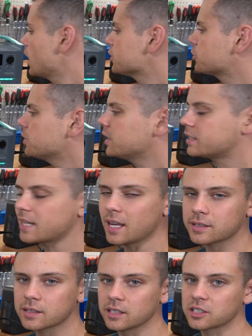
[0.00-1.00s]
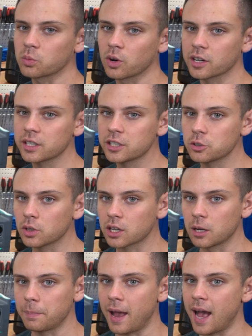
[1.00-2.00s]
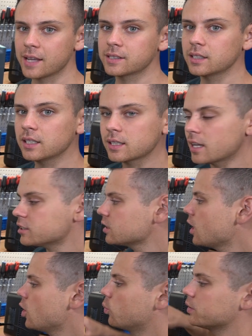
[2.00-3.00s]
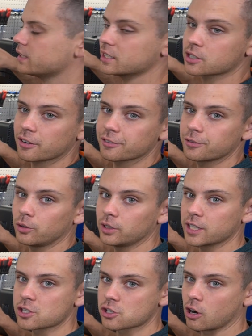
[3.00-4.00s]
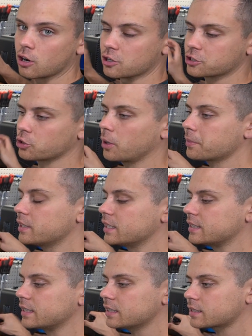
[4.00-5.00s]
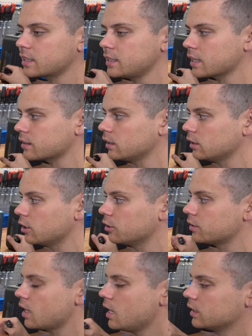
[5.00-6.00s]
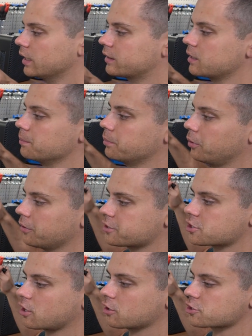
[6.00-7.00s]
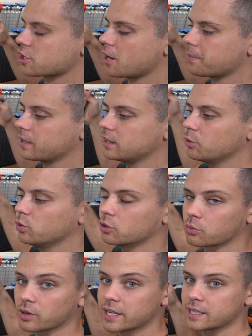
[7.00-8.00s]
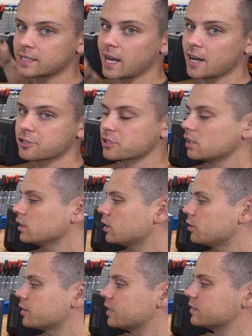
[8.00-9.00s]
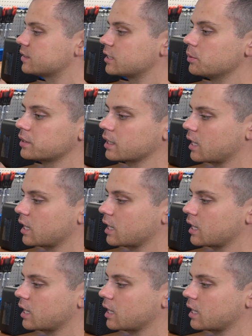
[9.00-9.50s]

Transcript: So to test this, we're gonna do a capacity test when these are fully charged. So I'm gonna disconnect the load, let them both charge up, and then we'll reattach the load and see what the